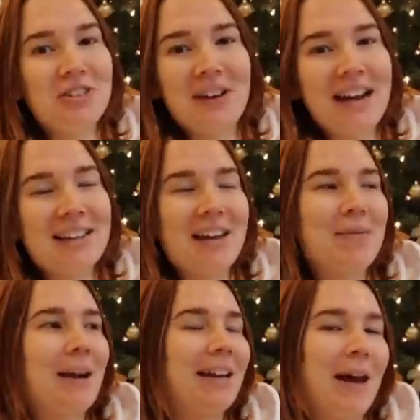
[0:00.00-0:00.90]
doing
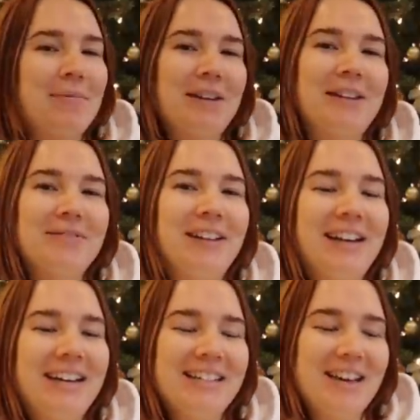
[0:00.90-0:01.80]
anything, but I kept it in the
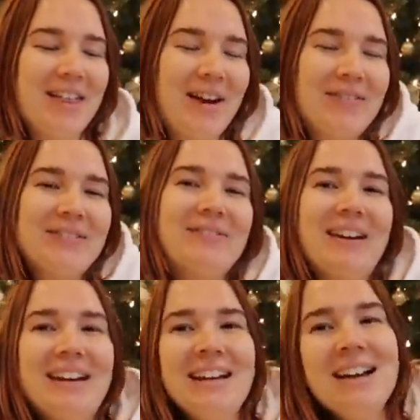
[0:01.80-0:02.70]
vlog because I thought it was
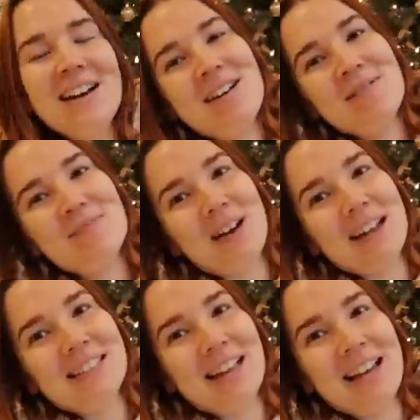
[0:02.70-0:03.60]
funny.
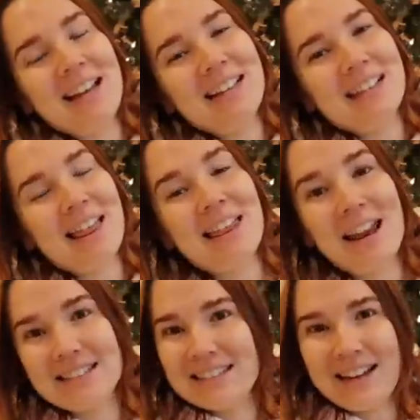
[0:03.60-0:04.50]
But it is the
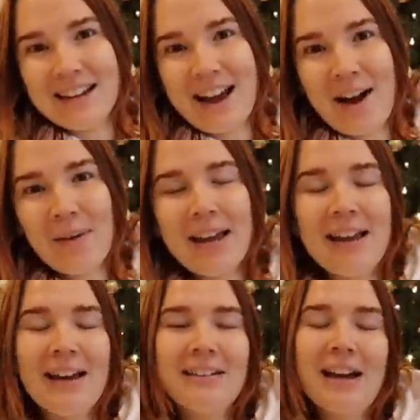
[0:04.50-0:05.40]
next day now,
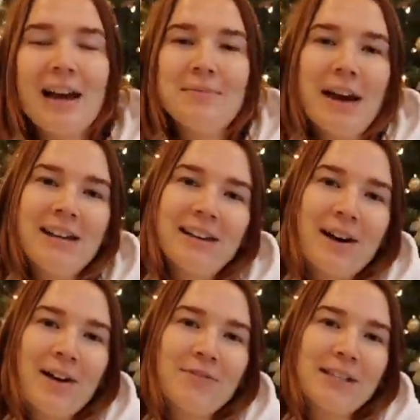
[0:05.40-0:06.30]
and I'm ending
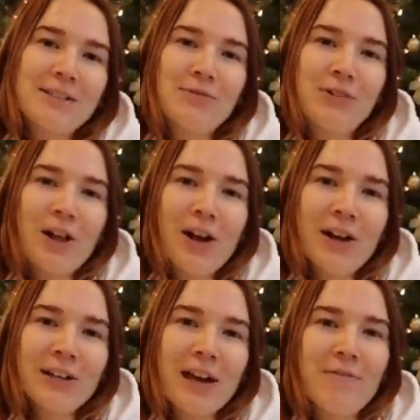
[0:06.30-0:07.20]
off this
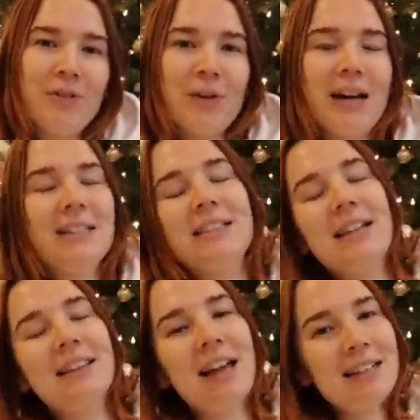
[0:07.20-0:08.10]
vlog. If you guys
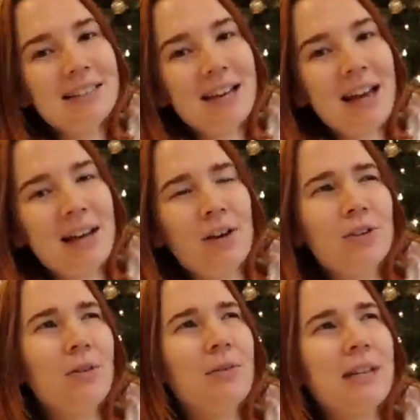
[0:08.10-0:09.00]
liked it, I know
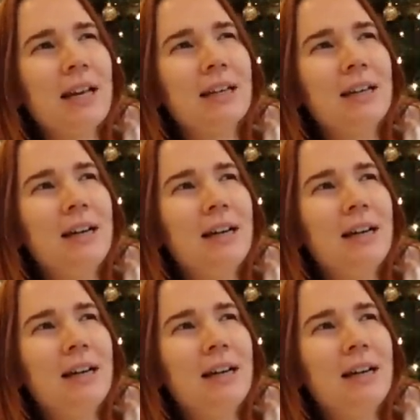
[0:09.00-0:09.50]
this one was like